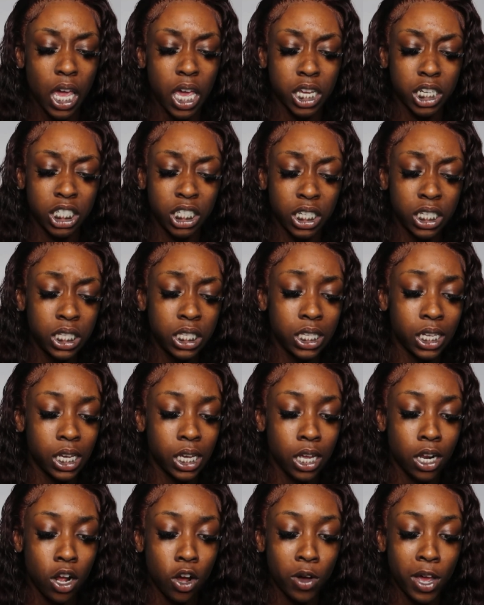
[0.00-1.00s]
And she
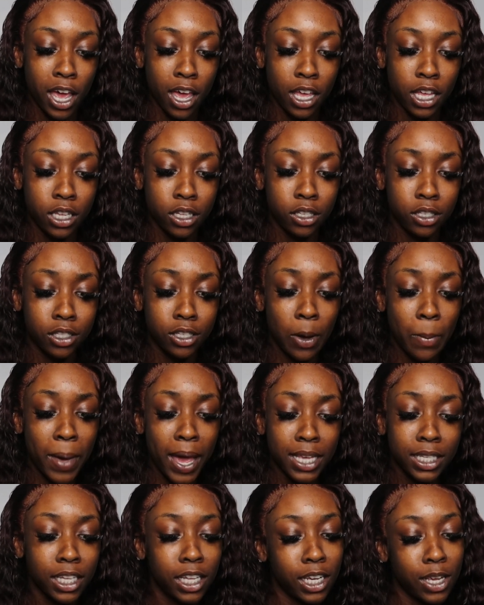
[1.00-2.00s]
said, okay, so
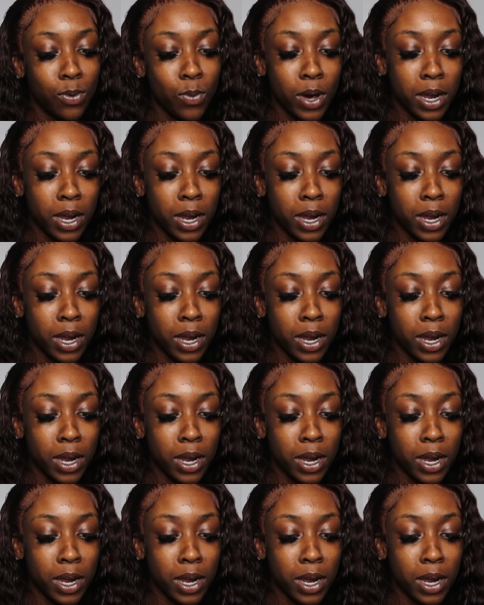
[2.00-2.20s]
basically